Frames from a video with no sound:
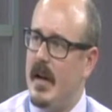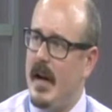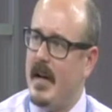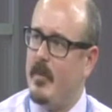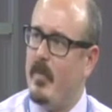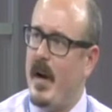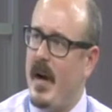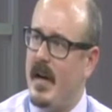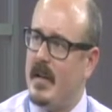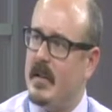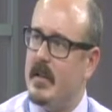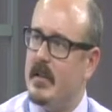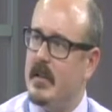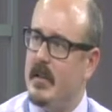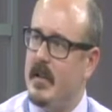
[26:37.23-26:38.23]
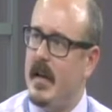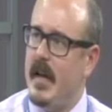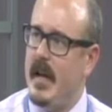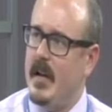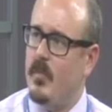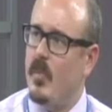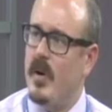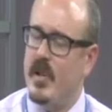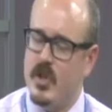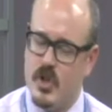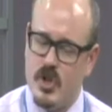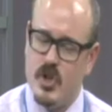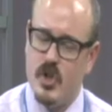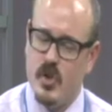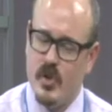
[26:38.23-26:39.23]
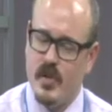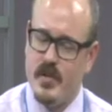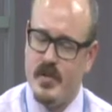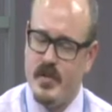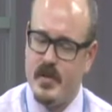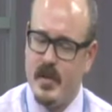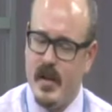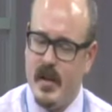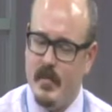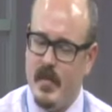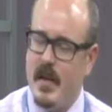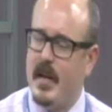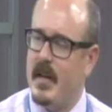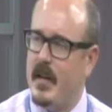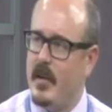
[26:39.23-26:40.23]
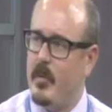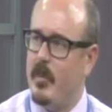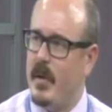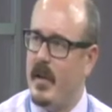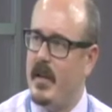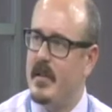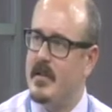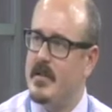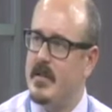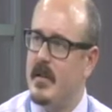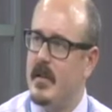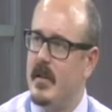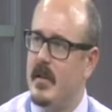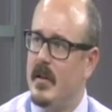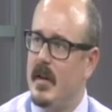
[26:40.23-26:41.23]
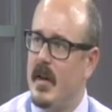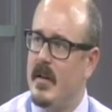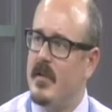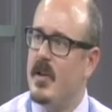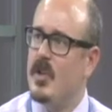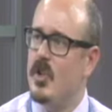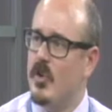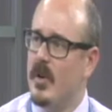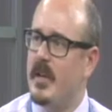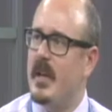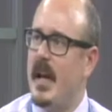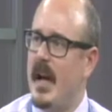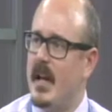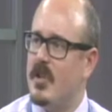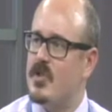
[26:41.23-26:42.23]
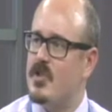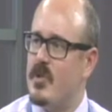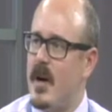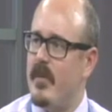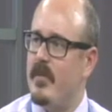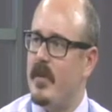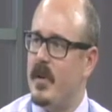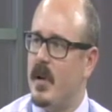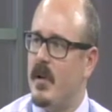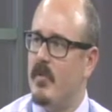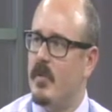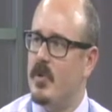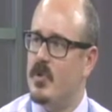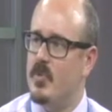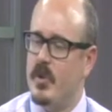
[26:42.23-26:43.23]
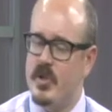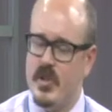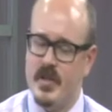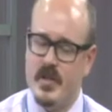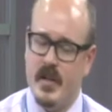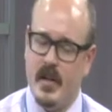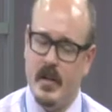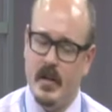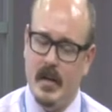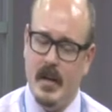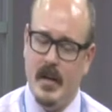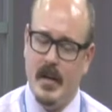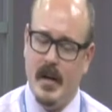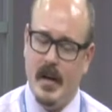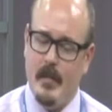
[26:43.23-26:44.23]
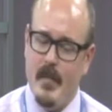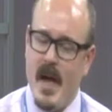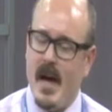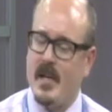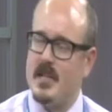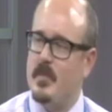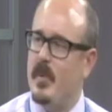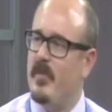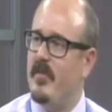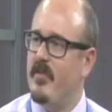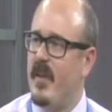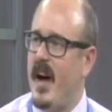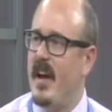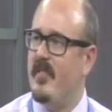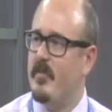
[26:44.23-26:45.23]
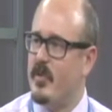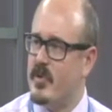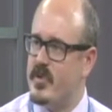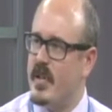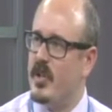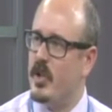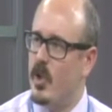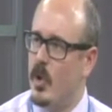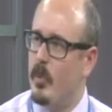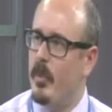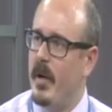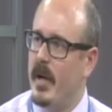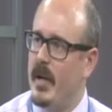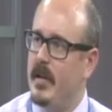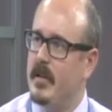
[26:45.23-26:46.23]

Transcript: out of pocket, and what insurance and Medicare pays. And then you're in catastrophic coverage, which is a maximum 5% copay.